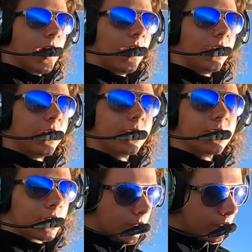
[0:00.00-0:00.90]
And then
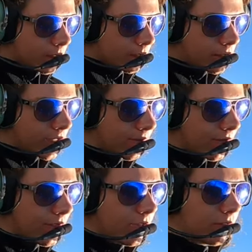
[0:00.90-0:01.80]
uh, same
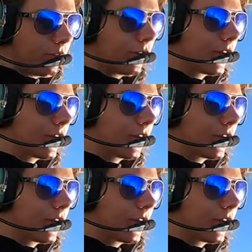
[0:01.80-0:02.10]
thing for